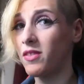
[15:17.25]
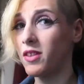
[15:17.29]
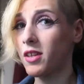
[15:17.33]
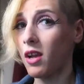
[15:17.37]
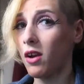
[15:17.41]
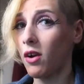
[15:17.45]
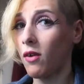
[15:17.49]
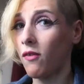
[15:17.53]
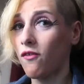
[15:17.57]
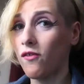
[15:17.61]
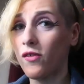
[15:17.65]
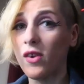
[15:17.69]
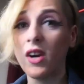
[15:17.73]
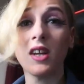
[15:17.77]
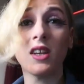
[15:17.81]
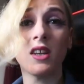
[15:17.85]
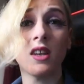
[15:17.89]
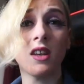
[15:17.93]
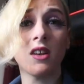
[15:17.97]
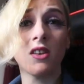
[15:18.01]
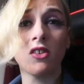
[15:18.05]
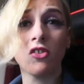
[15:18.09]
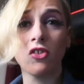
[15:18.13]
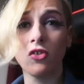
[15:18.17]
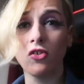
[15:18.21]

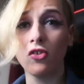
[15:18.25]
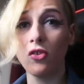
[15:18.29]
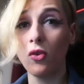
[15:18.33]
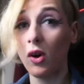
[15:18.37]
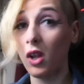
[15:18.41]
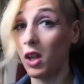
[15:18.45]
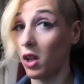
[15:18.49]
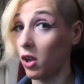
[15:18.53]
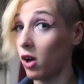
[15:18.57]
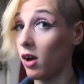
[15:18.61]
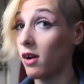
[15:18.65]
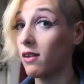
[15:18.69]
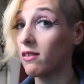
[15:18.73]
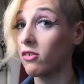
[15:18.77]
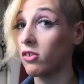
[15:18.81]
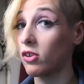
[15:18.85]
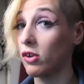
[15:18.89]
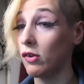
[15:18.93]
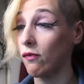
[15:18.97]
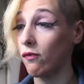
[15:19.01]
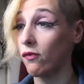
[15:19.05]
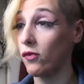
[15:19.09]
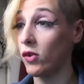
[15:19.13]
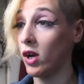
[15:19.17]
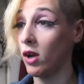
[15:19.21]
do a
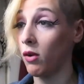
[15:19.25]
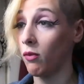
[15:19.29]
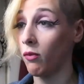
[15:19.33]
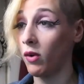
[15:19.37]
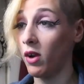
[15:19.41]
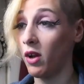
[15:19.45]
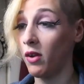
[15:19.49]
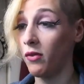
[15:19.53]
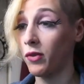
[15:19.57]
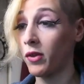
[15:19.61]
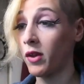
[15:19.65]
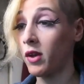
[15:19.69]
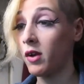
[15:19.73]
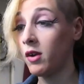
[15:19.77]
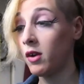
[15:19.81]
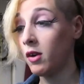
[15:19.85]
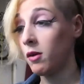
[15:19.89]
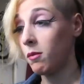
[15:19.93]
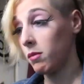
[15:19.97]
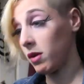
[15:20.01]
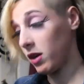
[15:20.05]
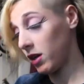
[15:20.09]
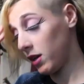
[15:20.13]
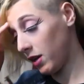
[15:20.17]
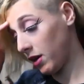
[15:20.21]
lawsuit fret with.
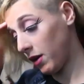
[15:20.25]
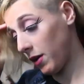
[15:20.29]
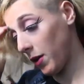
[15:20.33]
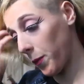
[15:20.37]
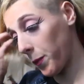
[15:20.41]
But